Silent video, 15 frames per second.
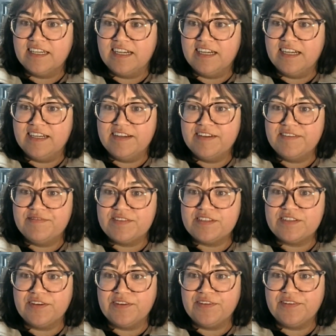
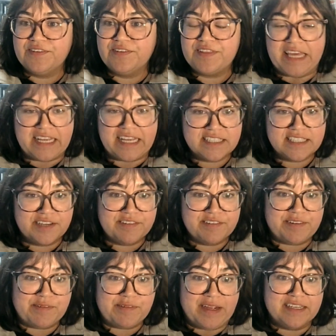So thanks
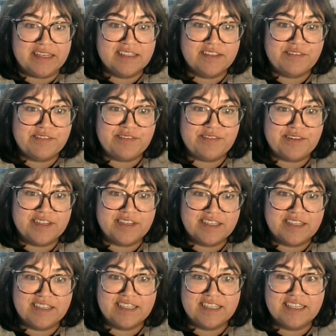everyone
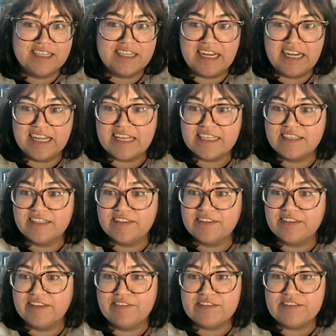for, I guess if
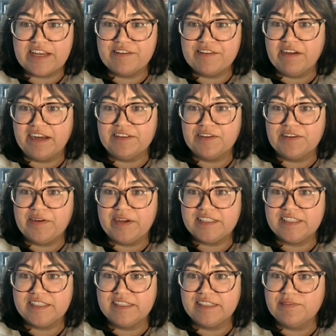there's any final
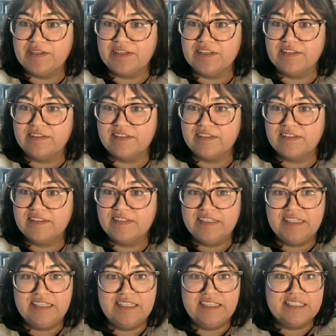questions, we could
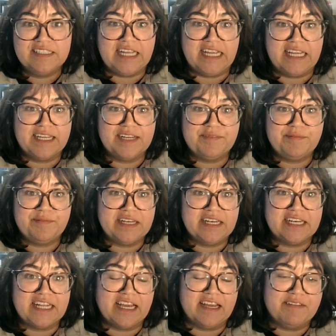take it, but
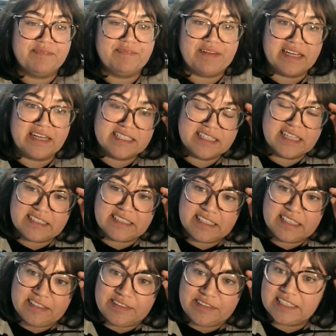yeah, I guess that's
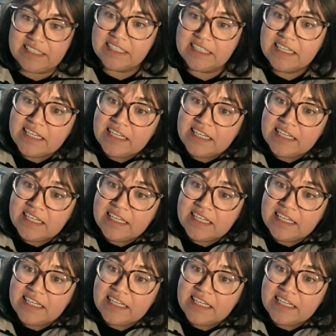it really.